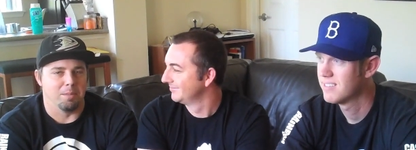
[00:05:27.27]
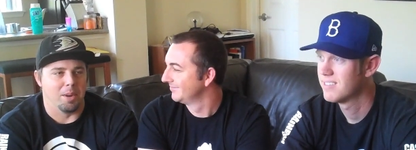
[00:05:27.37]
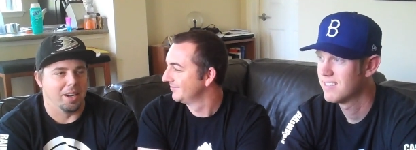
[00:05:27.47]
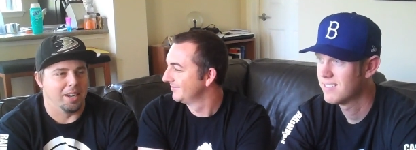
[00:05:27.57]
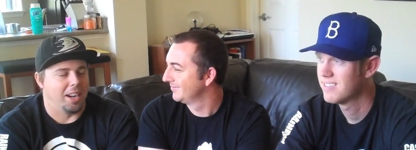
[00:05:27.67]

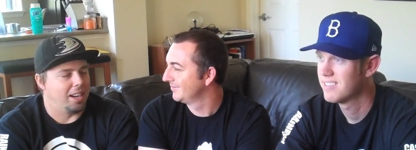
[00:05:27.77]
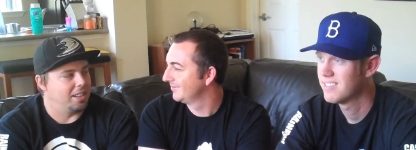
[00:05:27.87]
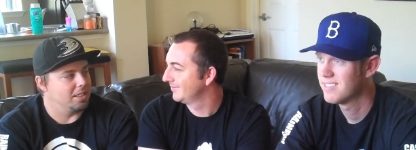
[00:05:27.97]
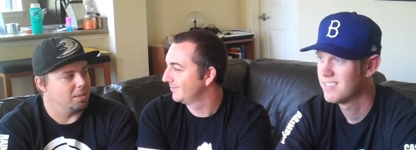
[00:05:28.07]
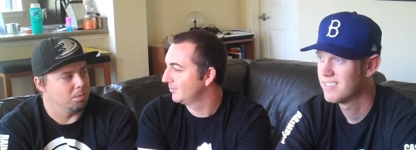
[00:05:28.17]
Speaker 1: but
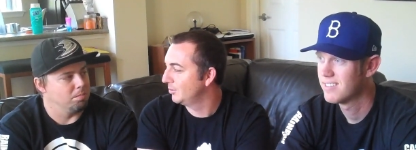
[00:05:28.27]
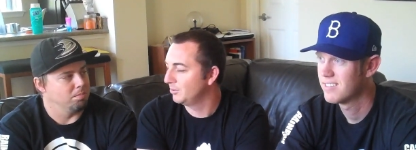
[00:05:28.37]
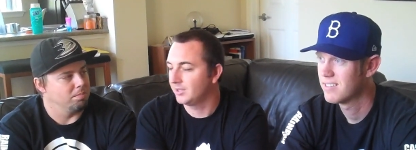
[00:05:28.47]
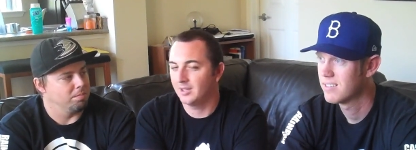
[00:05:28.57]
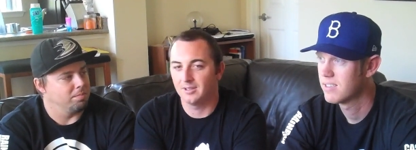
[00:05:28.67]
uh,
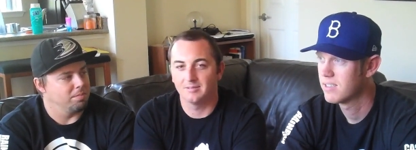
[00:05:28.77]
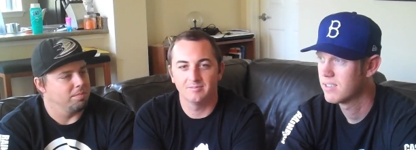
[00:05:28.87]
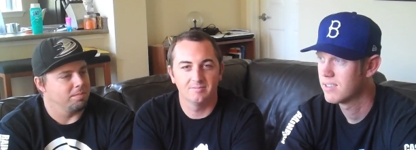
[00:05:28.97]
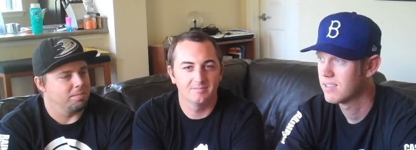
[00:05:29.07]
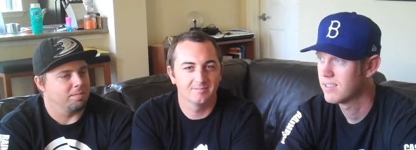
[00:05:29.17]
Routine,
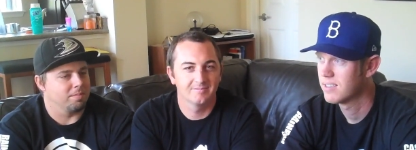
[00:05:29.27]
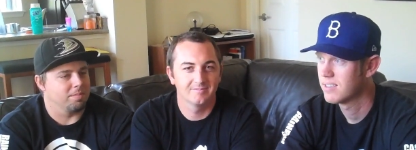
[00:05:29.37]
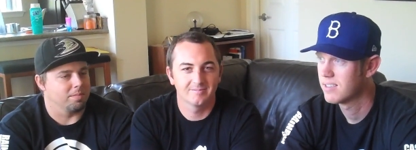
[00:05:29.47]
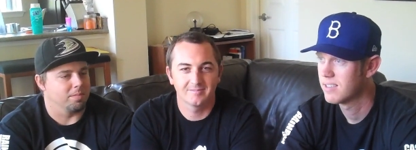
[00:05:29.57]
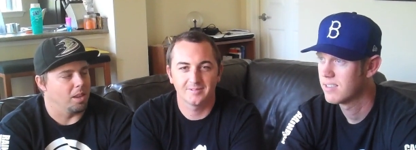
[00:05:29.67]

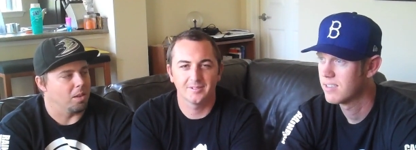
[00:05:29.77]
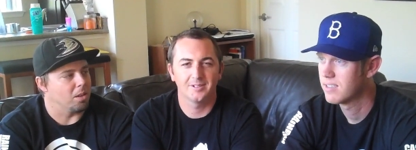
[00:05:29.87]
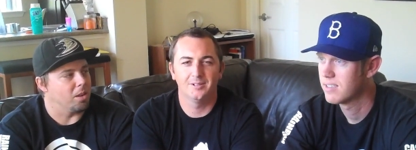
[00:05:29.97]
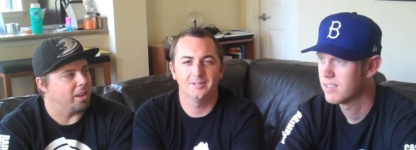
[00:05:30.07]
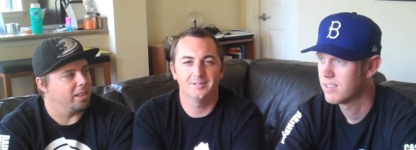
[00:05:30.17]
no
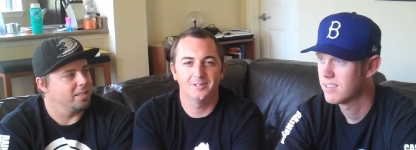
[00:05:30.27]
glory.